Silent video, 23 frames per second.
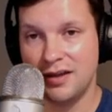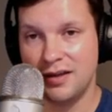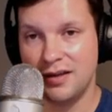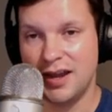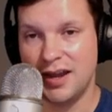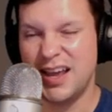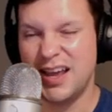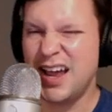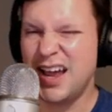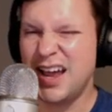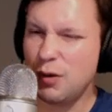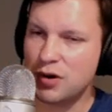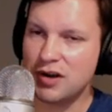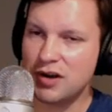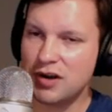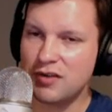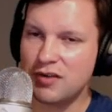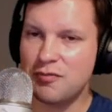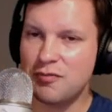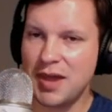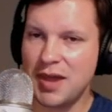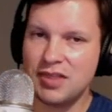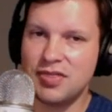And I wouldn't
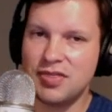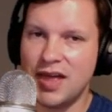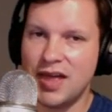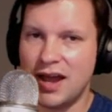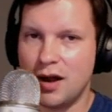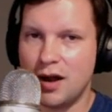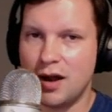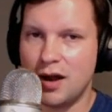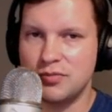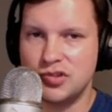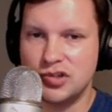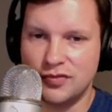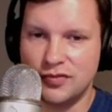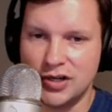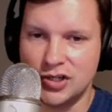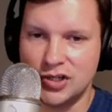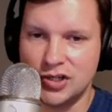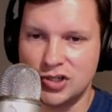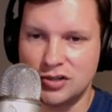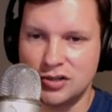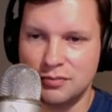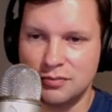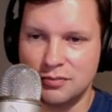have made that
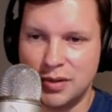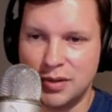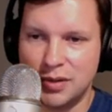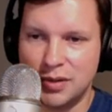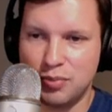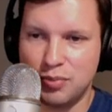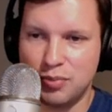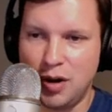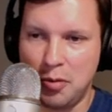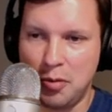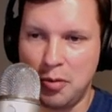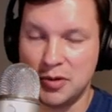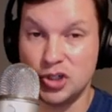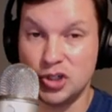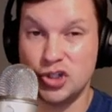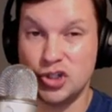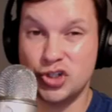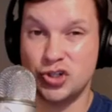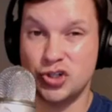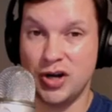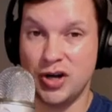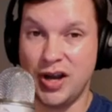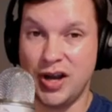observation, but I probably
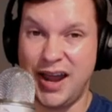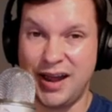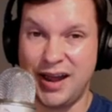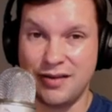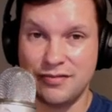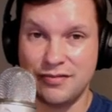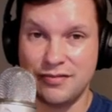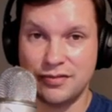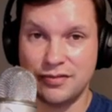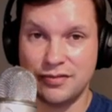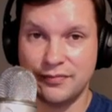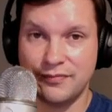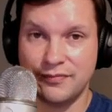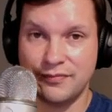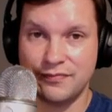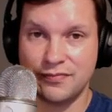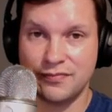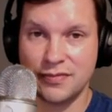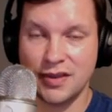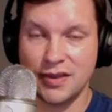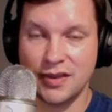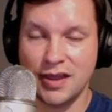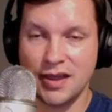should have.
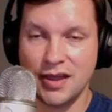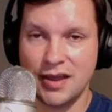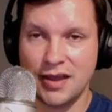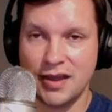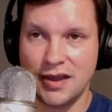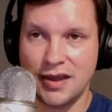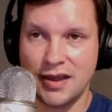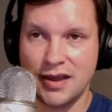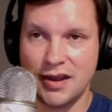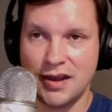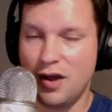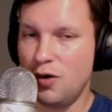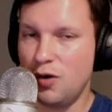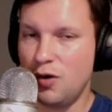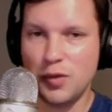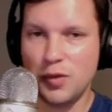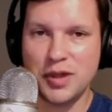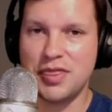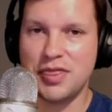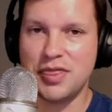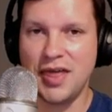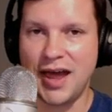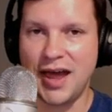Not
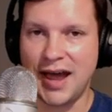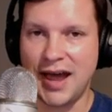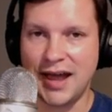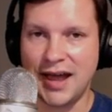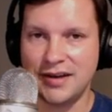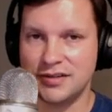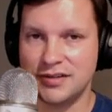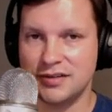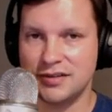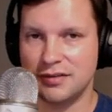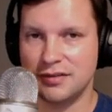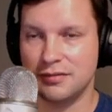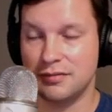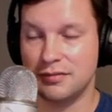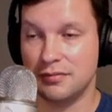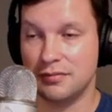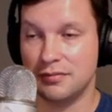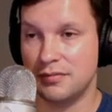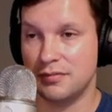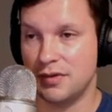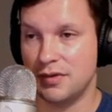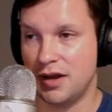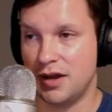only that,
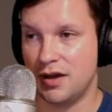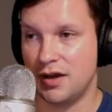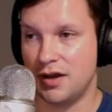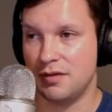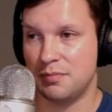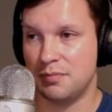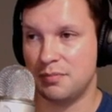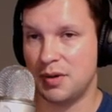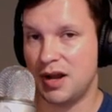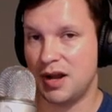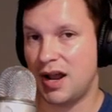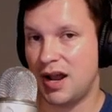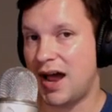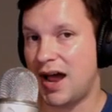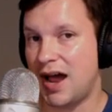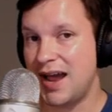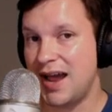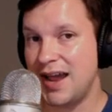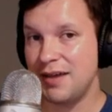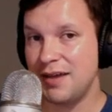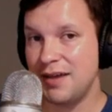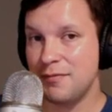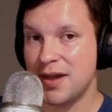but
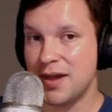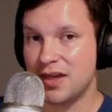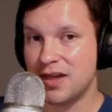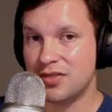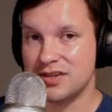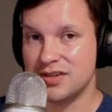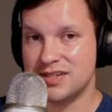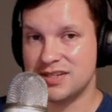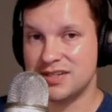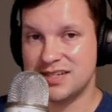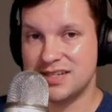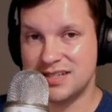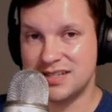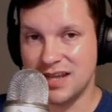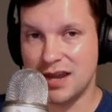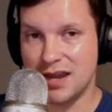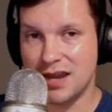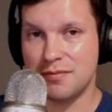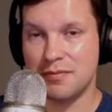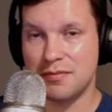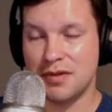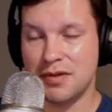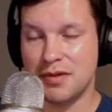I make the
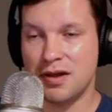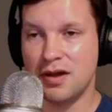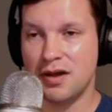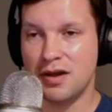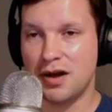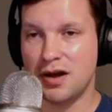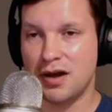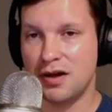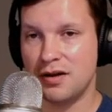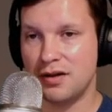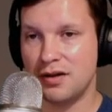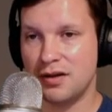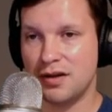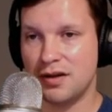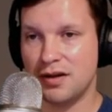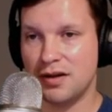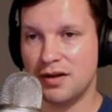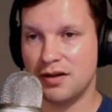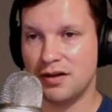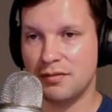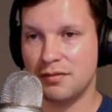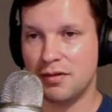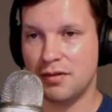same
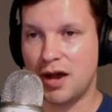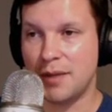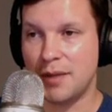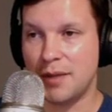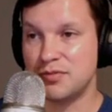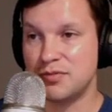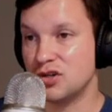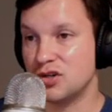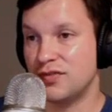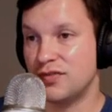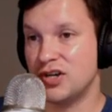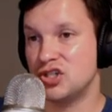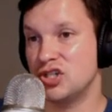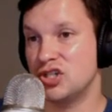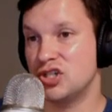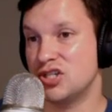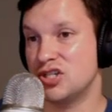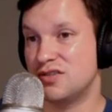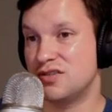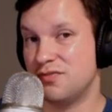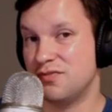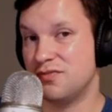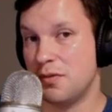
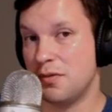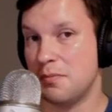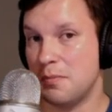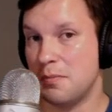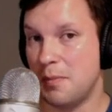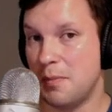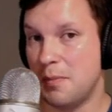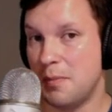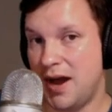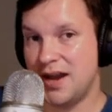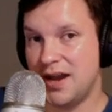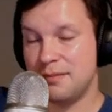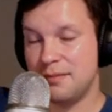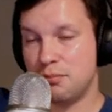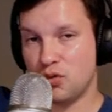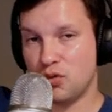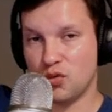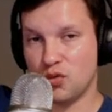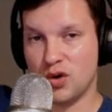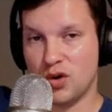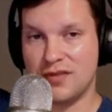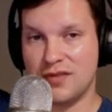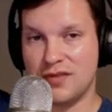observations from my
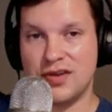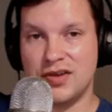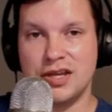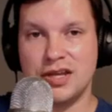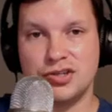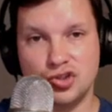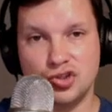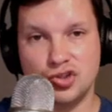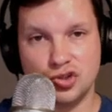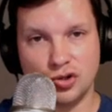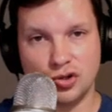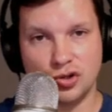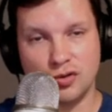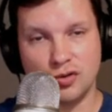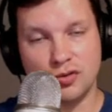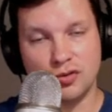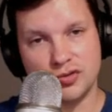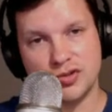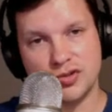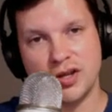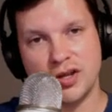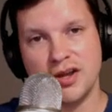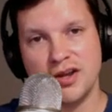previous
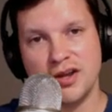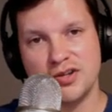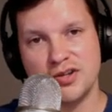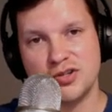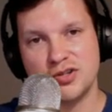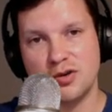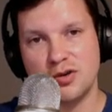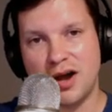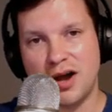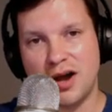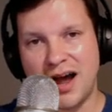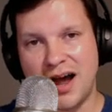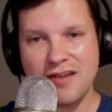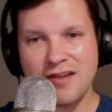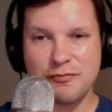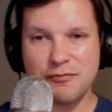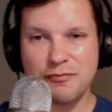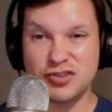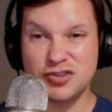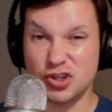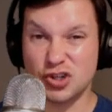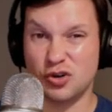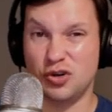journals. So
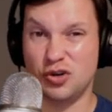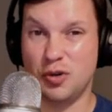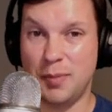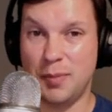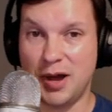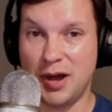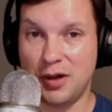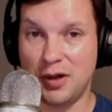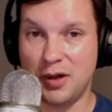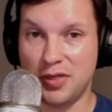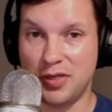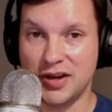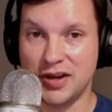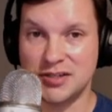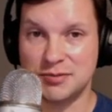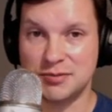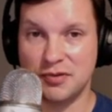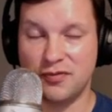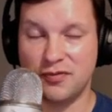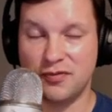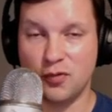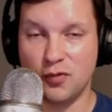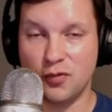I've journaled about things
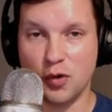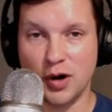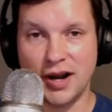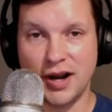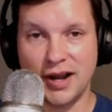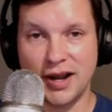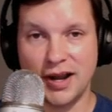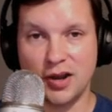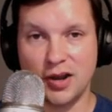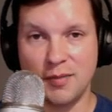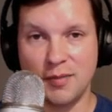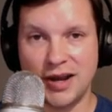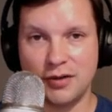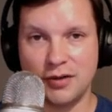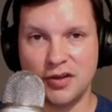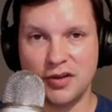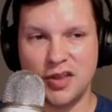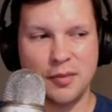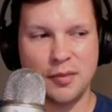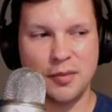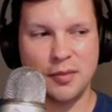before, and I go back and read them.